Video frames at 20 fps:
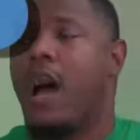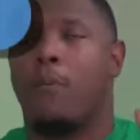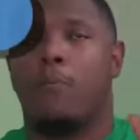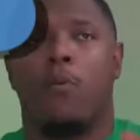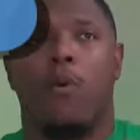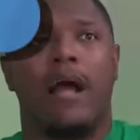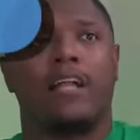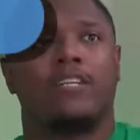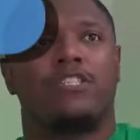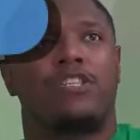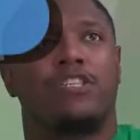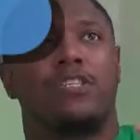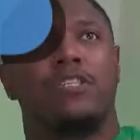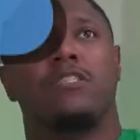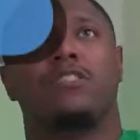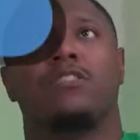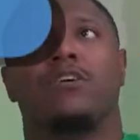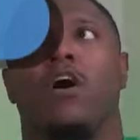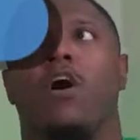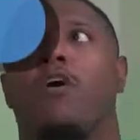I'm
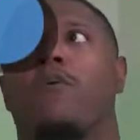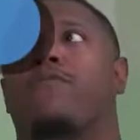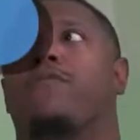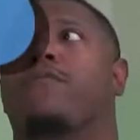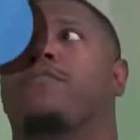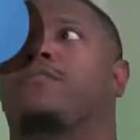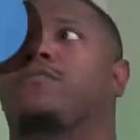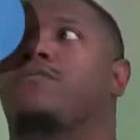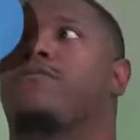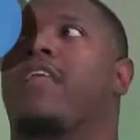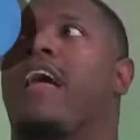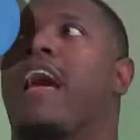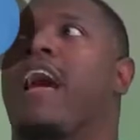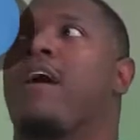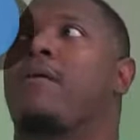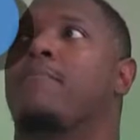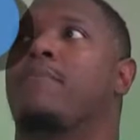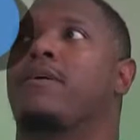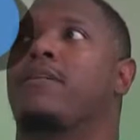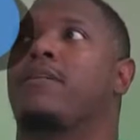watching this offensive
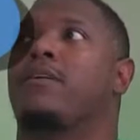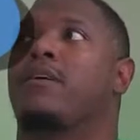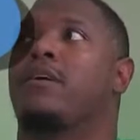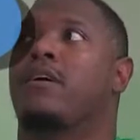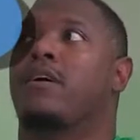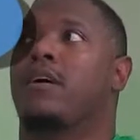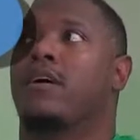lineman